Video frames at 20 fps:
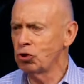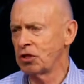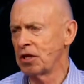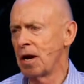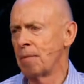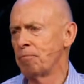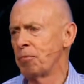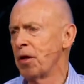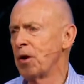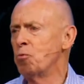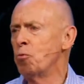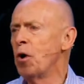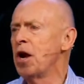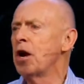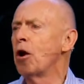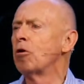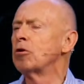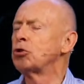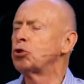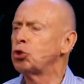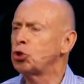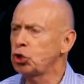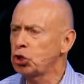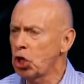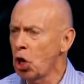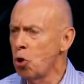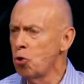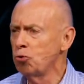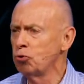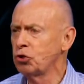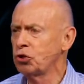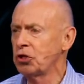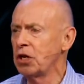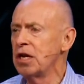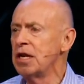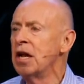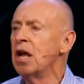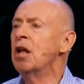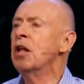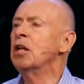something, we are
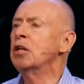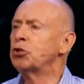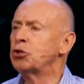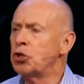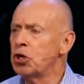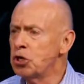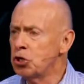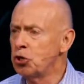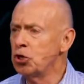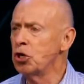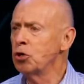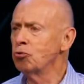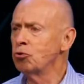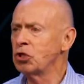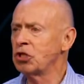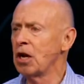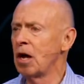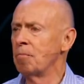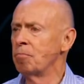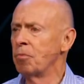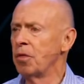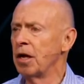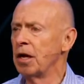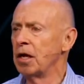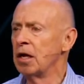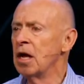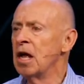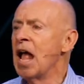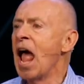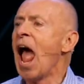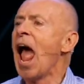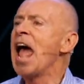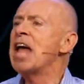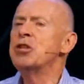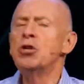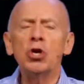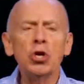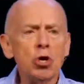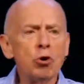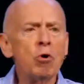chosen to do something.
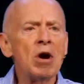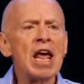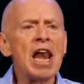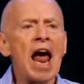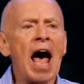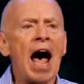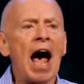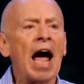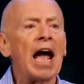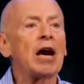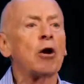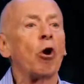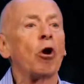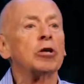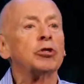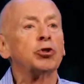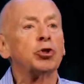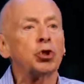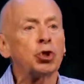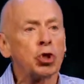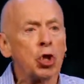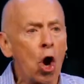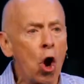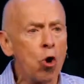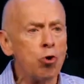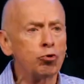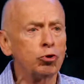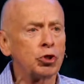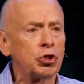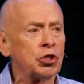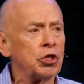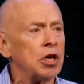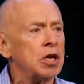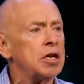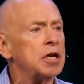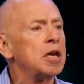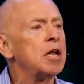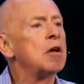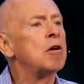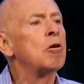And you and I are
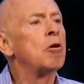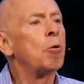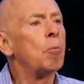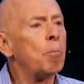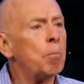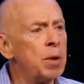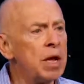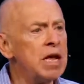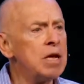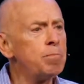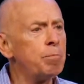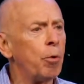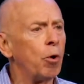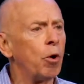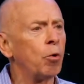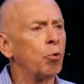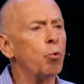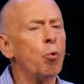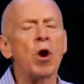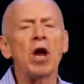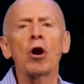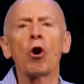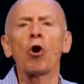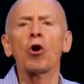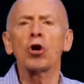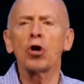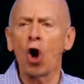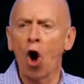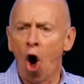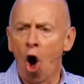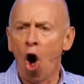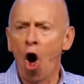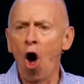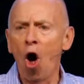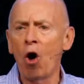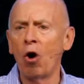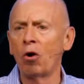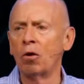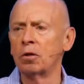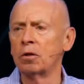chosen people, we are
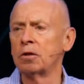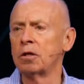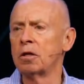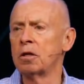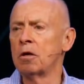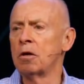called.